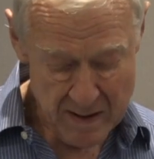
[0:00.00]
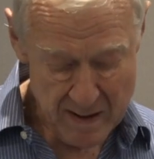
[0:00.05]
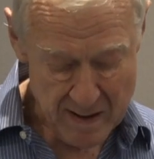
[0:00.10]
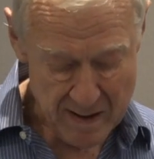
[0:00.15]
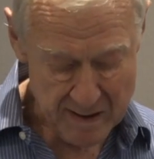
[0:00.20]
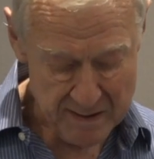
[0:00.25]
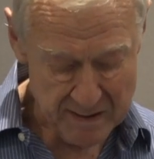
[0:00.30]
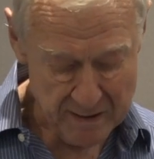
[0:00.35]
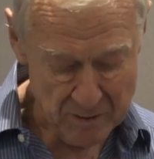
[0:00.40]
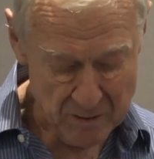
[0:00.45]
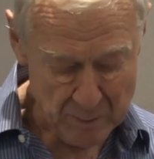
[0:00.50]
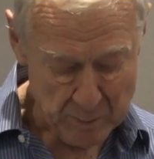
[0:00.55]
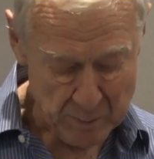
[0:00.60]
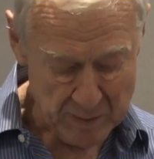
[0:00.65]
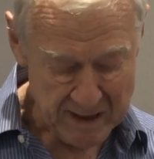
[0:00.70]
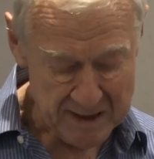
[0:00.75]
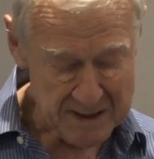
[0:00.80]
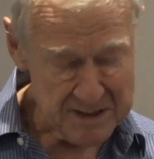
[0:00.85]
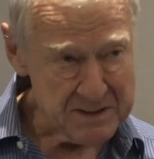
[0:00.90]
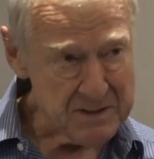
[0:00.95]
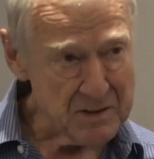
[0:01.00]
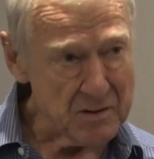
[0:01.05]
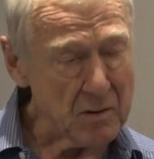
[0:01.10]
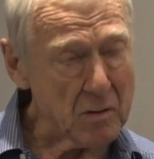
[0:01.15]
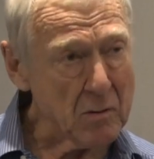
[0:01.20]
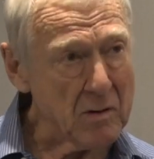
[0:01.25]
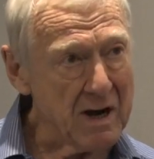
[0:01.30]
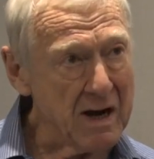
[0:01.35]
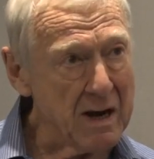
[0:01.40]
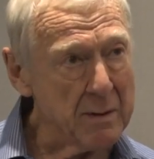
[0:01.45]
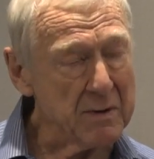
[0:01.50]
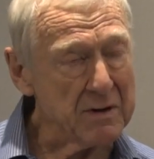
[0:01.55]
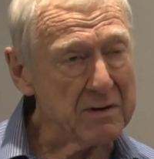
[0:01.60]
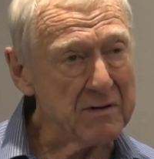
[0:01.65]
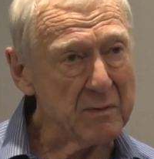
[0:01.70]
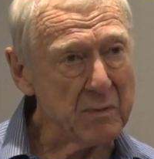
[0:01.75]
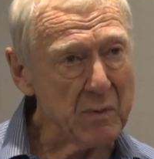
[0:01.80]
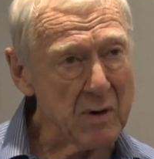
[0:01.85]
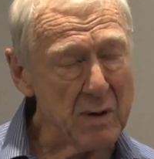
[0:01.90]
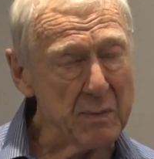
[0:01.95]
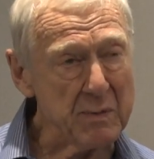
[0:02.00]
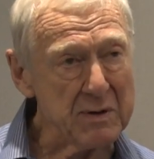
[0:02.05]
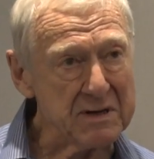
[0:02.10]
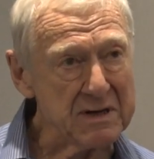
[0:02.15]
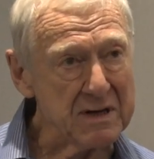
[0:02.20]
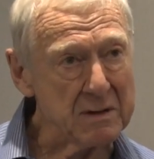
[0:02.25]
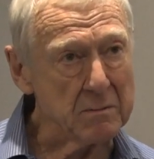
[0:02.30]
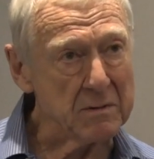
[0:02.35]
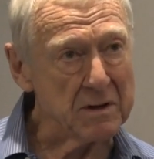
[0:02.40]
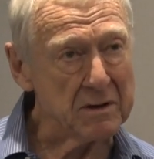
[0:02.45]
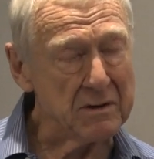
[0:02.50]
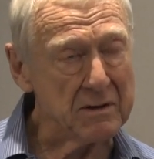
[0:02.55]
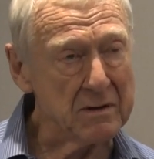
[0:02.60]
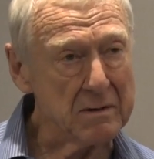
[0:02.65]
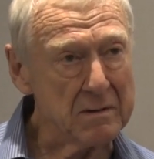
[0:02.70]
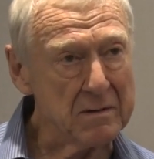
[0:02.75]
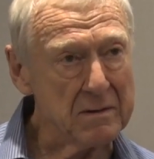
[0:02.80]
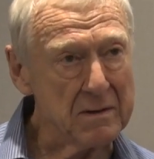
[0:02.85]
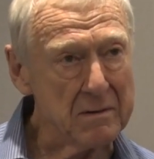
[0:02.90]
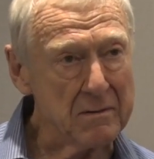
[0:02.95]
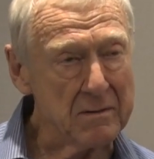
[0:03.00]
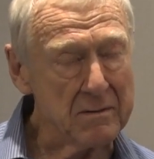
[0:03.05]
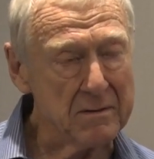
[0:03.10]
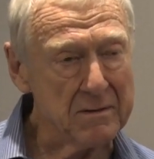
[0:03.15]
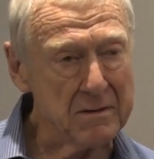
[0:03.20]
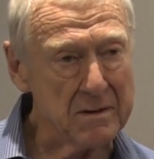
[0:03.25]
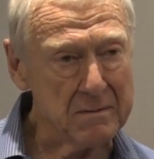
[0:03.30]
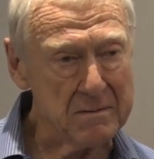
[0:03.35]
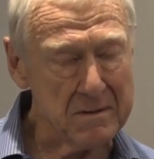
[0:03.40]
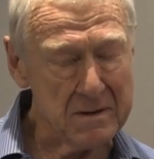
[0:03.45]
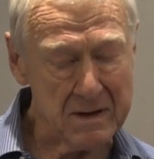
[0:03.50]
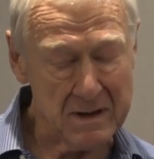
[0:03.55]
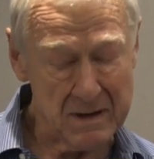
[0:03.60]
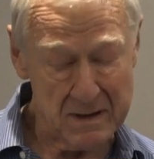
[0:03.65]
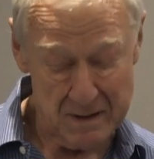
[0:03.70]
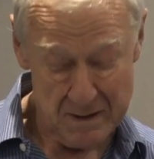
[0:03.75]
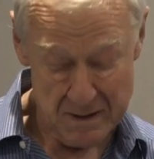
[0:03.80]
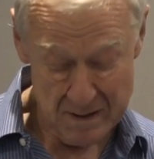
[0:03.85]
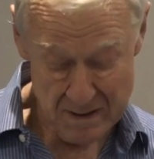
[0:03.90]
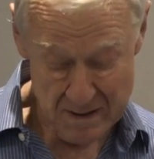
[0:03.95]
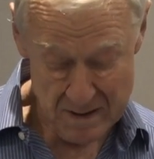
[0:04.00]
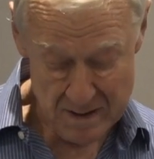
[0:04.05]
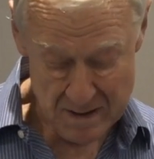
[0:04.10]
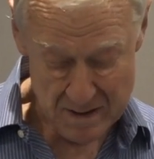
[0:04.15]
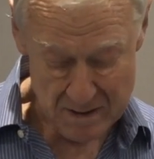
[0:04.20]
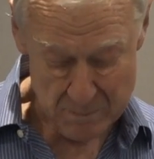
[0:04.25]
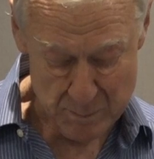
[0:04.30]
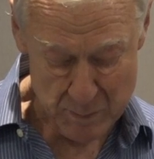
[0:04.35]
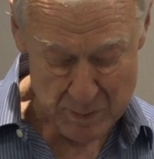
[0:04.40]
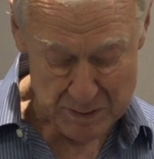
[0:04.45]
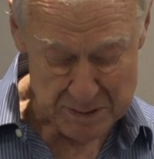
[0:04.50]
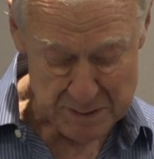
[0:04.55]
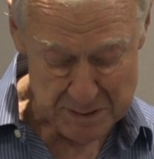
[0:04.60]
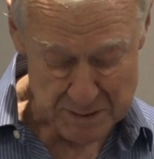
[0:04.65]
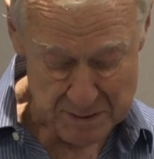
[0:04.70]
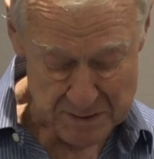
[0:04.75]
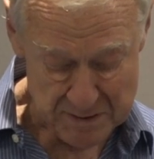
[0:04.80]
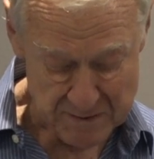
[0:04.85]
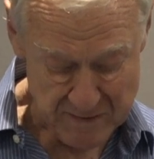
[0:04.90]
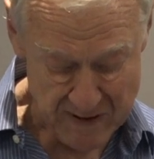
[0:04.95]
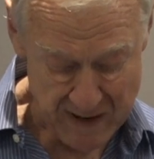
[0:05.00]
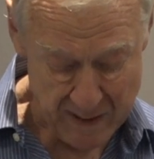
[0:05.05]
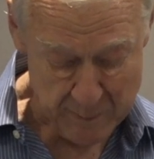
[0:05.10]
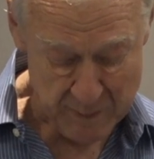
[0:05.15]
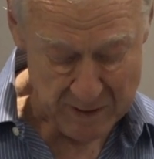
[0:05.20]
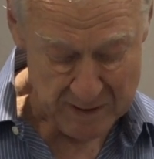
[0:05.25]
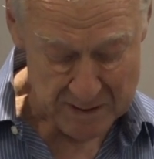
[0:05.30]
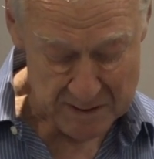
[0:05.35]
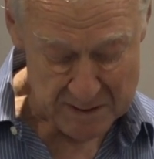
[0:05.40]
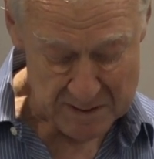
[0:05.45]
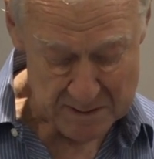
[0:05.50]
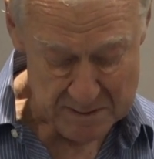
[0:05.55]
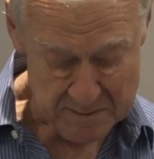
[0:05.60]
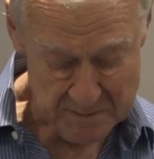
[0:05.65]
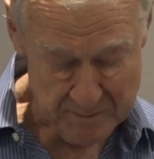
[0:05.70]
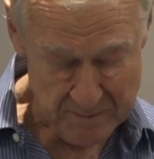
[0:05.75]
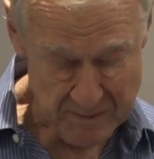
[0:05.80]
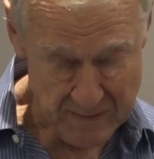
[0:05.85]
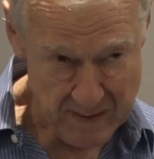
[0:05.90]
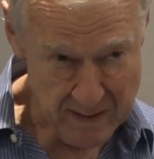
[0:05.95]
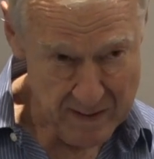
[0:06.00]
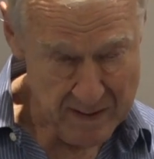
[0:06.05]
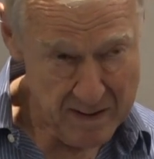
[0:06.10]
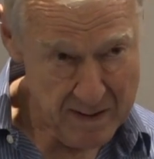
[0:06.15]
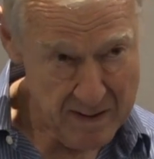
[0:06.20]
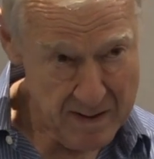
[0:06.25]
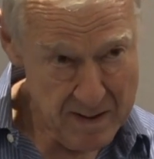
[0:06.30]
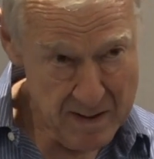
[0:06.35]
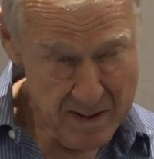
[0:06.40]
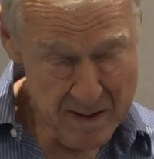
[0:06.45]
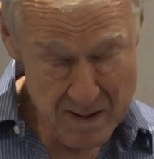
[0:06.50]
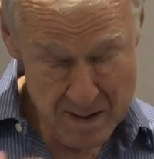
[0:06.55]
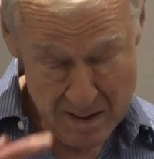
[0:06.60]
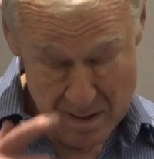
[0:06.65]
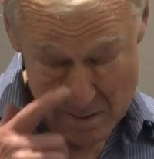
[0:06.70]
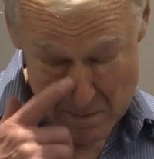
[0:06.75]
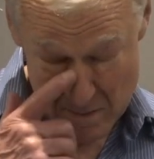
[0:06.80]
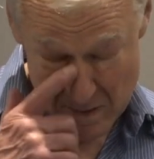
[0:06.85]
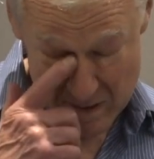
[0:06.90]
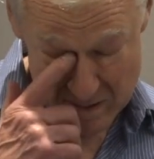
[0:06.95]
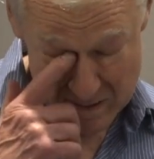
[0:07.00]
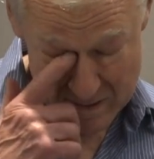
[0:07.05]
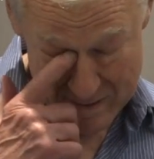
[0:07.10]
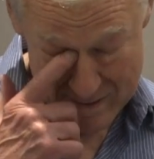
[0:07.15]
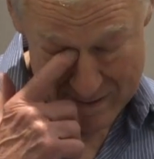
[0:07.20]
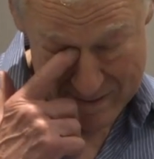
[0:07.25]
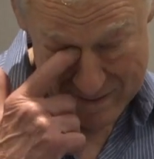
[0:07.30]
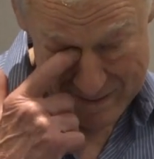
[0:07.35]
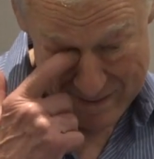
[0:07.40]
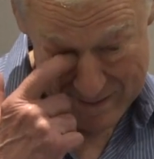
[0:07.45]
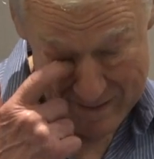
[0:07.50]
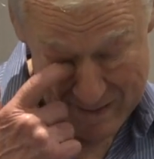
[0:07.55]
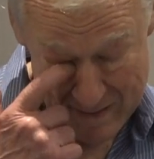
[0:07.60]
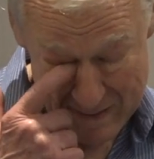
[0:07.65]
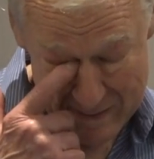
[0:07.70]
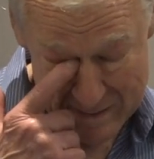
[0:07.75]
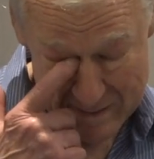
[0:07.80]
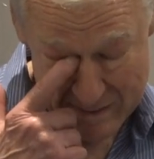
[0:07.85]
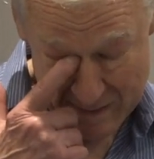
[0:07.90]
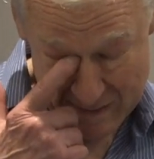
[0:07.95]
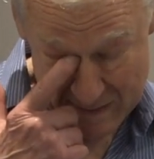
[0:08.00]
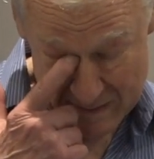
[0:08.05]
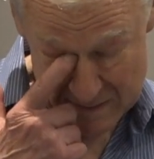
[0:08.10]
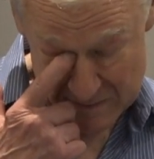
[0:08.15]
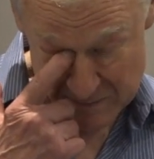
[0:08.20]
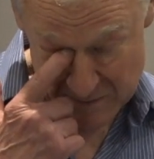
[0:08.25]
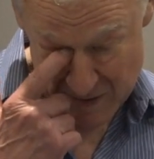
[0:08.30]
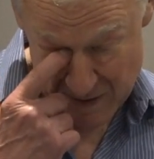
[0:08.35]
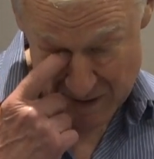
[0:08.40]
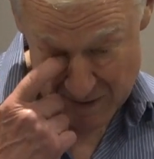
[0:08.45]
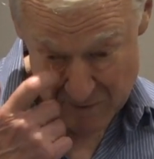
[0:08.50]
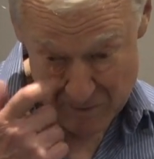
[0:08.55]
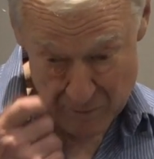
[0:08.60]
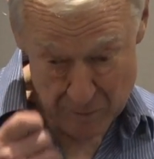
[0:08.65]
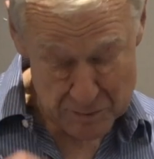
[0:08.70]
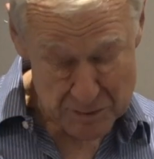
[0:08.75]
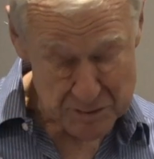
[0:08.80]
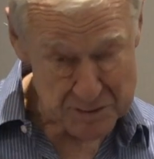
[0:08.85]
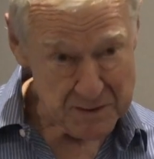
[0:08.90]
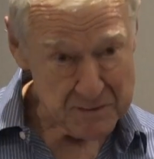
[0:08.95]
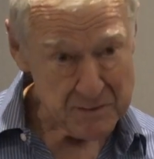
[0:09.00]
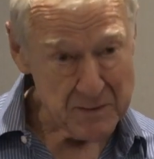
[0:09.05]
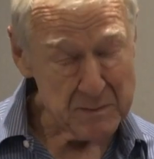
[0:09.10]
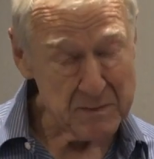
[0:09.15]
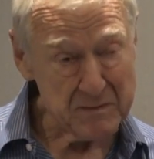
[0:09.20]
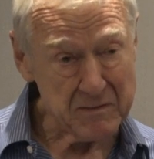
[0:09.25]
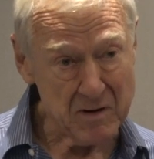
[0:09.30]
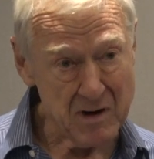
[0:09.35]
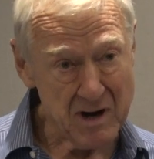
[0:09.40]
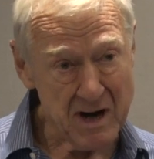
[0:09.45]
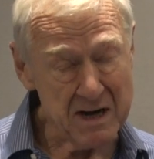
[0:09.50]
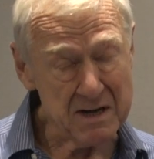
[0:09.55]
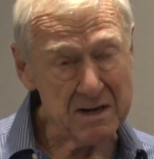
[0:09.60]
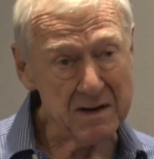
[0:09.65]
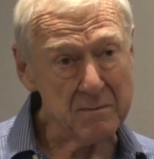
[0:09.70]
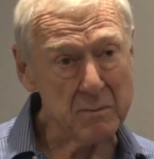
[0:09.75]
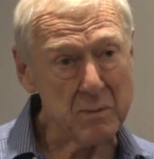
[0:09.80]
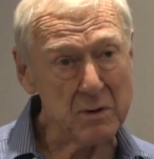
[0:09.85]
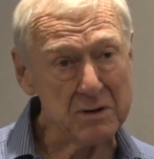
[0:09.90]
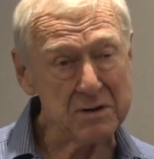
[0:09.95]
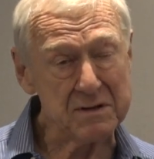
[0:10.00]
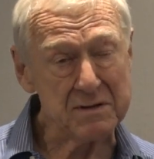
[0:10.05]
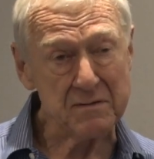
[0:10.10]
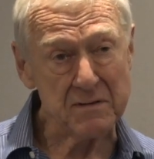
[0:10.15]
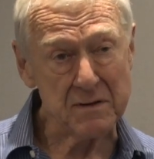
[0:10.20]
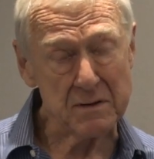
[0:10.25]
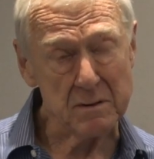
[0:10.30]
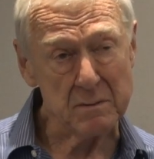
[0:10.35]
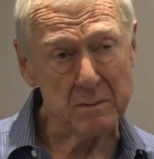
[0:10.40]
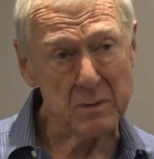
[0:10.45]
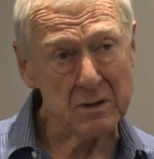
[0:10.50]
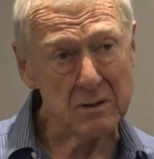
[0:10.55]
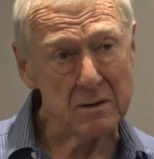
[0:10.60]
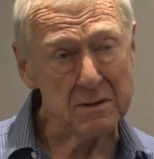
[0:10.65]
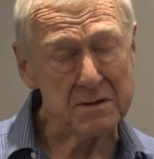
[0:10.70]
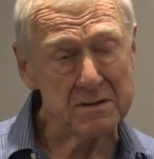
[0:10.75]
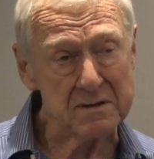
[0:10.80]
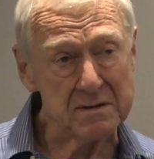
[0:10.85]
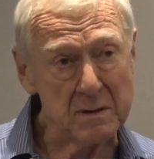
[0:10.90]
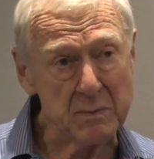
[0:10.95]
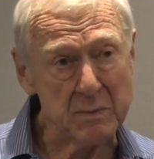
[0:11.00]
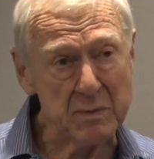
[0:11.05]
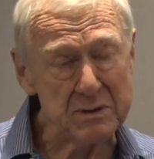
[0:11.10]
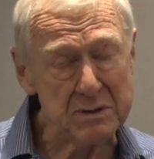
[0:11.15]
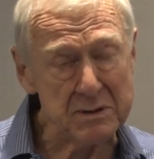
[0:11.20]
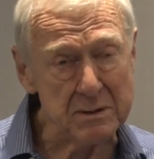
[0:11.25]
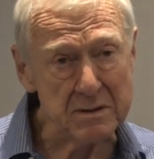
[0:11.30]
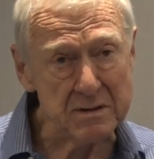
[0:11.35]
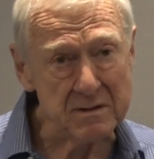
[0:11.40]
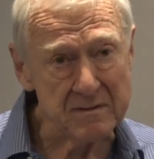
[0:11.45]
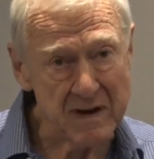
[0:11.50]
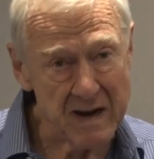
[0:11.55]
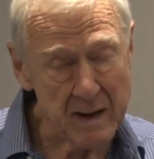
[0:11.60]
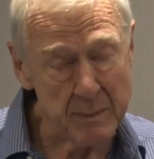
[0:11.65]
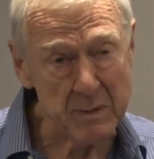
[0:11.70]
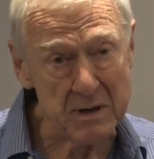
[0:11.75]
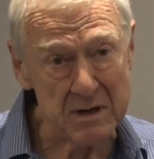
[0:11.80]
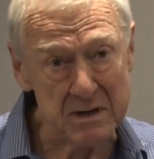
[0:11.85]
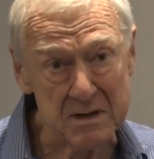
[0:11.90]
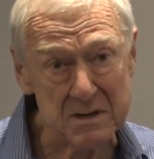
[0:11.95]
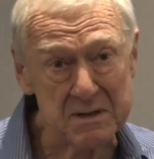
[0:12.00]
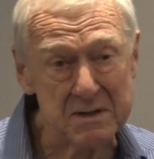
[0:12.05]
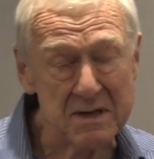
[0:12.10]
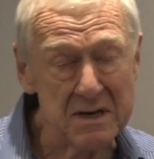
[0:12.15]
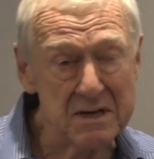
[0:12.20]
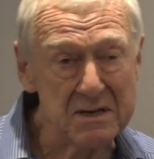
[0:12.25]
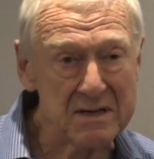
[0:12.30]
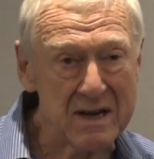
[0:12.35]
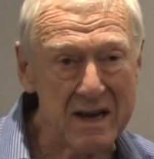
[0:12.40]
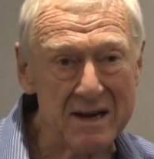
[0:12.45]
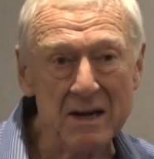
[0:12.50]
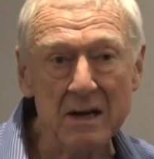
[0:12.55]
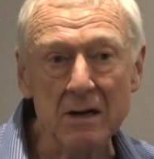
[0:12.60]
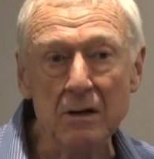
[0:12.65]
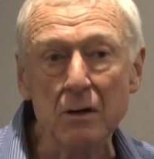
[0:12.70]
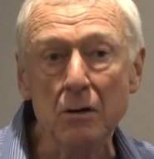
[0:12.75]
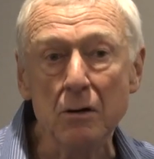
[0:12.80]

And he replaced the requirement of property with the pursuit of happiness. Well, that is very unfortunate from a variety of points of view, because the pursuit of happiness is an